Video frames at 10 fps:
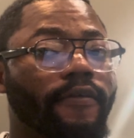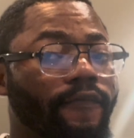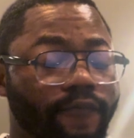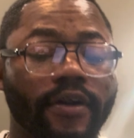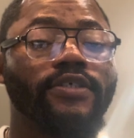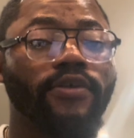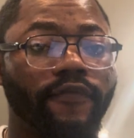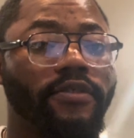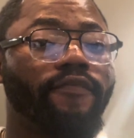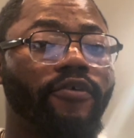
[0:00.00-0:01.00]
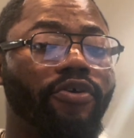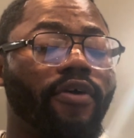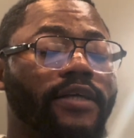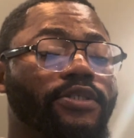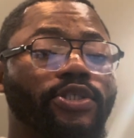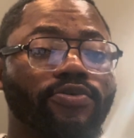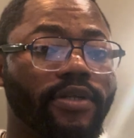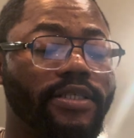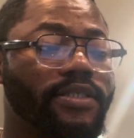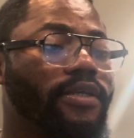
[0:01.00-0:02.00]
Very sufficient for you as a
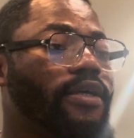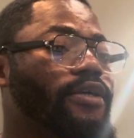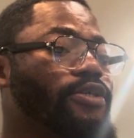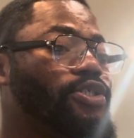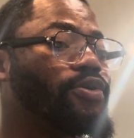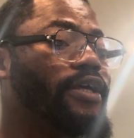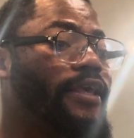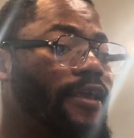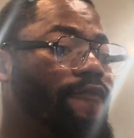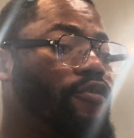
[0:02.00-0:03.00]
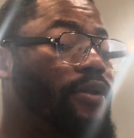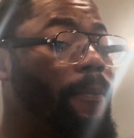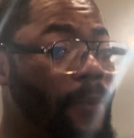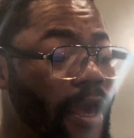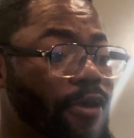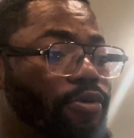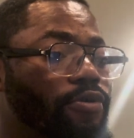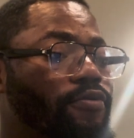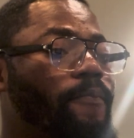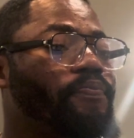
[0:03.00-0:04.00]
student. So they pay
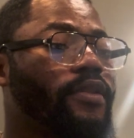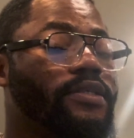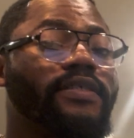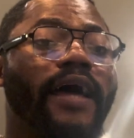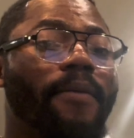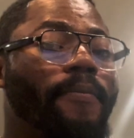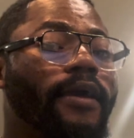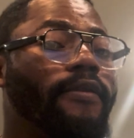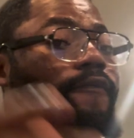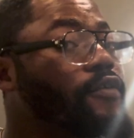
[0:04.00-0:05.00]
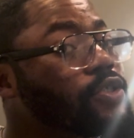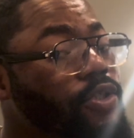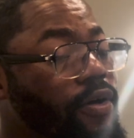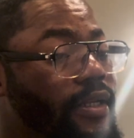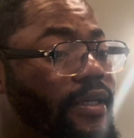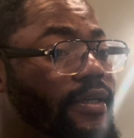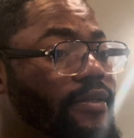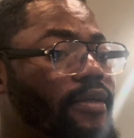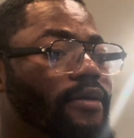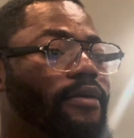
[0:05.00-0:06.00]
you stipend for studying.
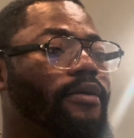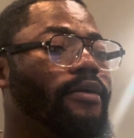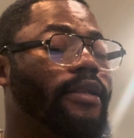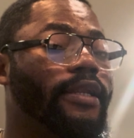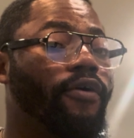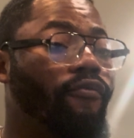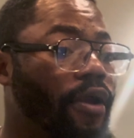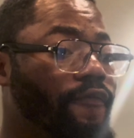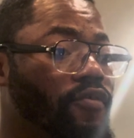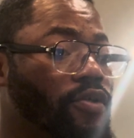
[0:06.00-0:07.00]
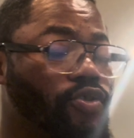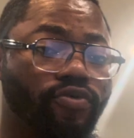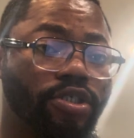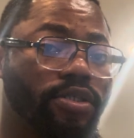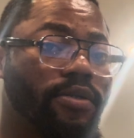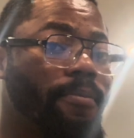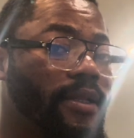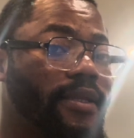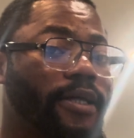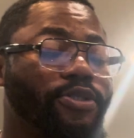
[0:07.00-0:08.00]
They waive your tuition,
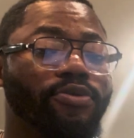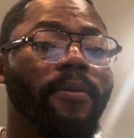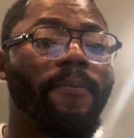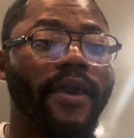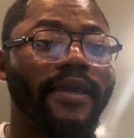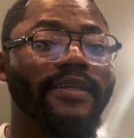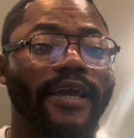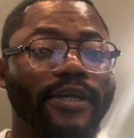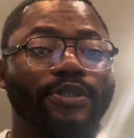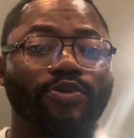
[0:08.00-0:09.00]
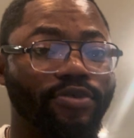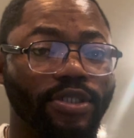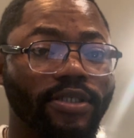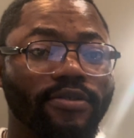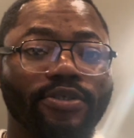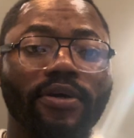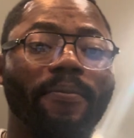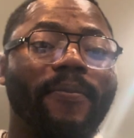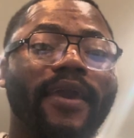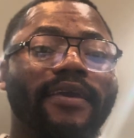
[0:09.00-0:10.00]
meaning that you're not paying any tuition, you're
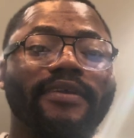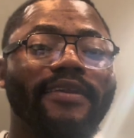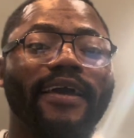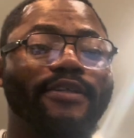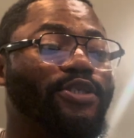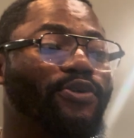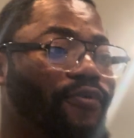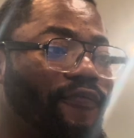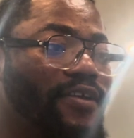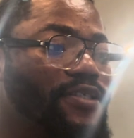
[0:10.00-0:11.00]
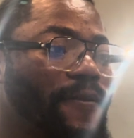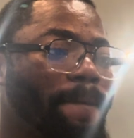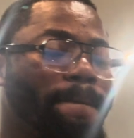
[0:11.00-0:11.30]
not paying any school fees.